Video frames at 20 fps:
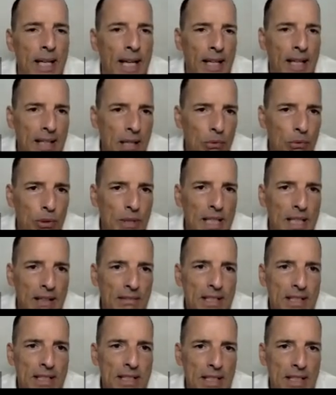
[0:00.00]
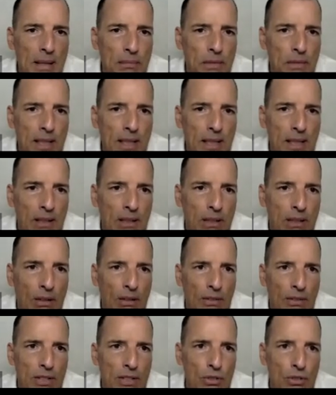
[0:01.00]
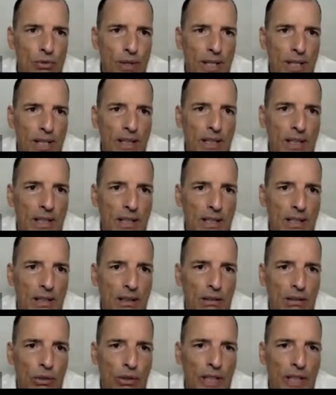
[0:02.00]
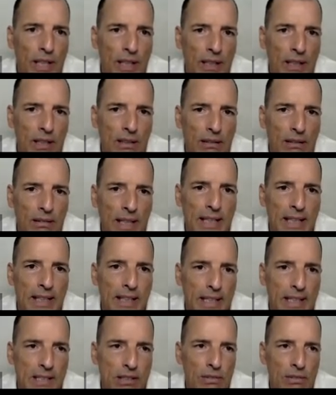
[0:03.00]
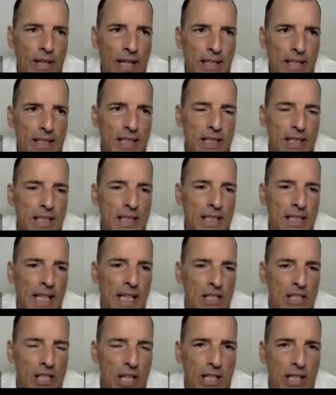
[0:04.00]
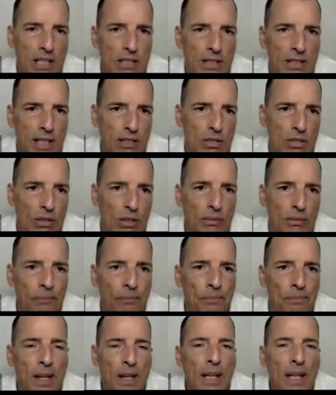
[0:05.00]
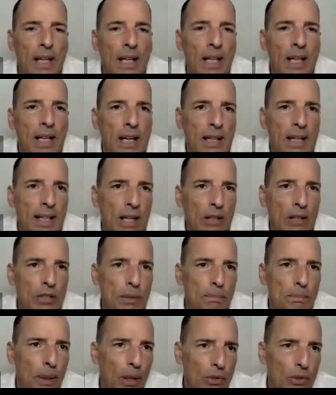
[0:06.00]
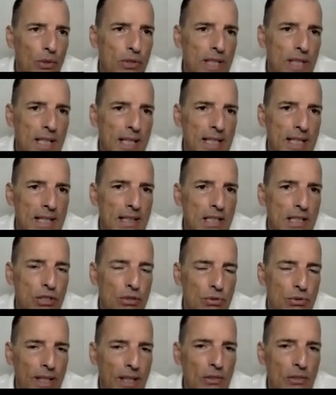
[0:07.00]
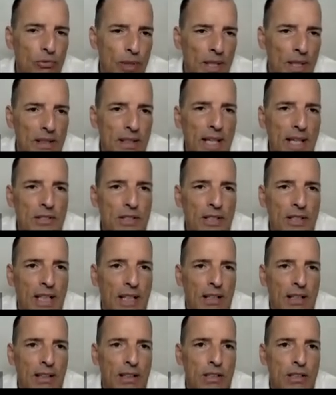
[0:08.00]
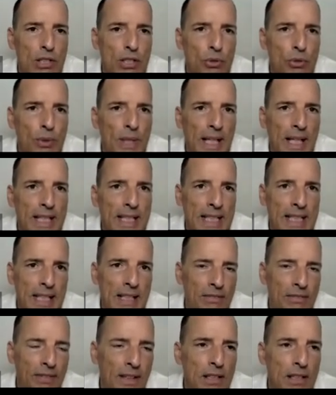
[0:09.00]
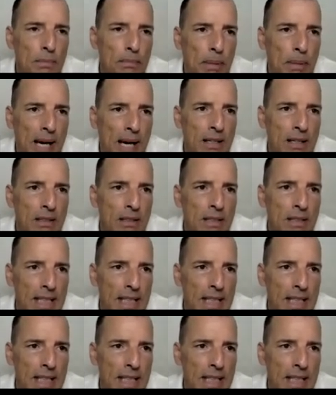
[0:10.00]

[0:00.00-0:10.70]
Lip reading: and that would give us something of a string looking like this, right? TTTHH, that's all. And now suppose that in this string of 1,000 characters, we identify the pattern